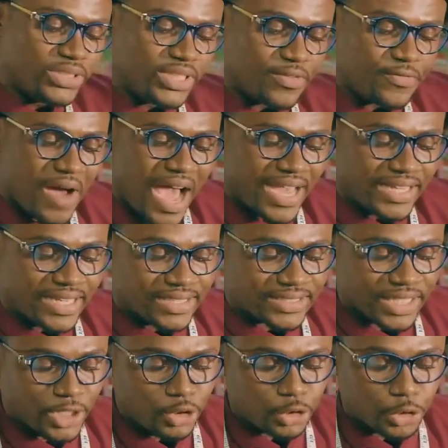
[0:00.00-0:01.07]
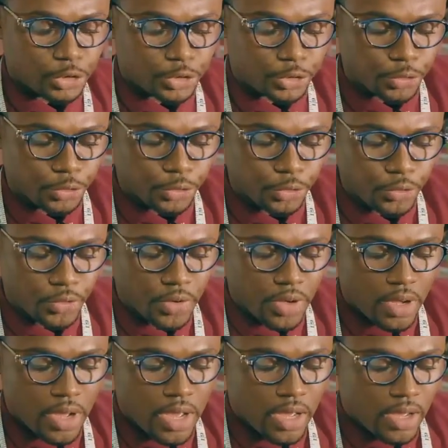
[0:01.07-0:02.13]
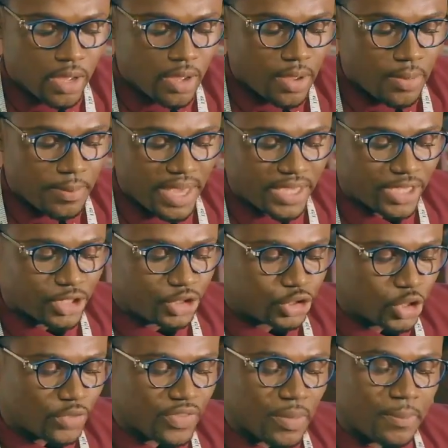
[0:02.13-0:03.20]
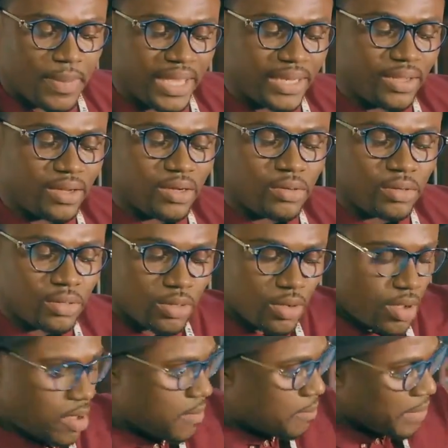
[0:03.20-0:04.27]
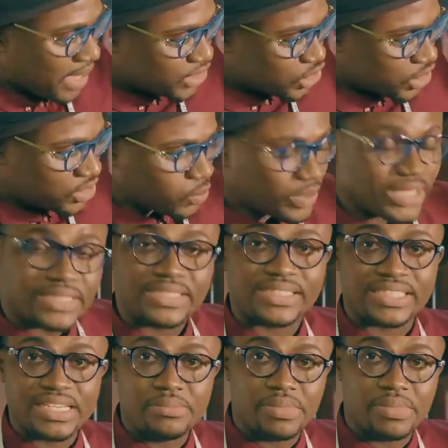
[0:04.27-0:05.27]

divide it into 2, making sure the middle matches with the seam